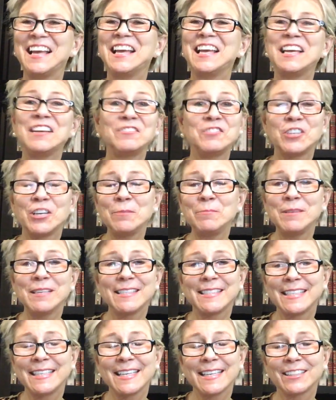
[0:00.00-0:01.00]
if Trump
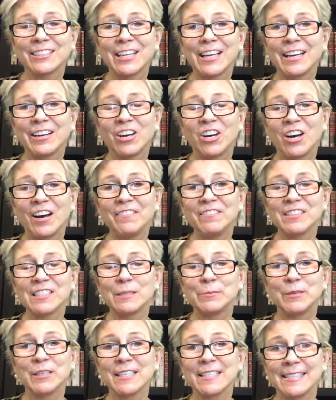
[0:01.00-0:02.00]
gets kicked out of office
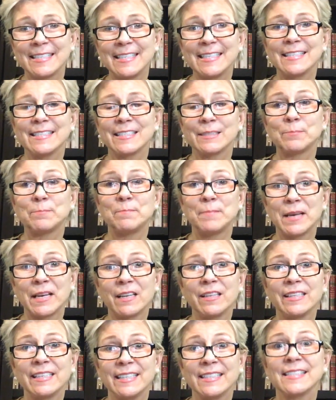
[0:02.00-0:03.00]
because he is
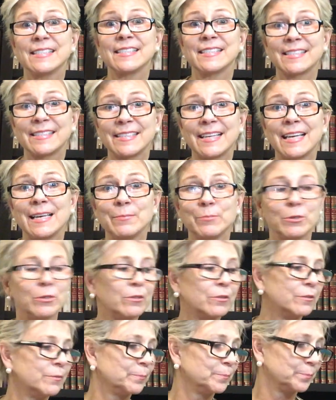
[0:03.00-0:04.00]
mentally
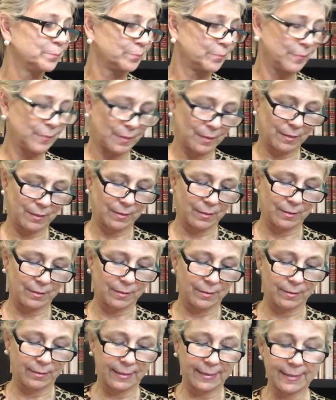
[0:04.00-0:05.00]
unstable,
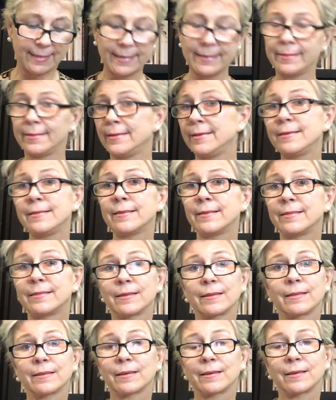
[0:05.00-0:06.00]
and I think that
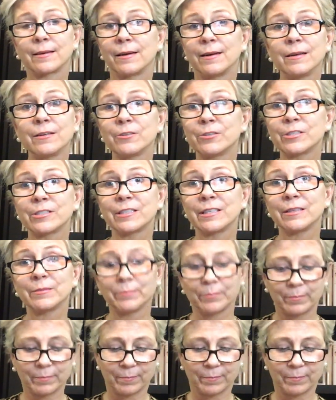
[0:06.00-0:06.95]
the Congress can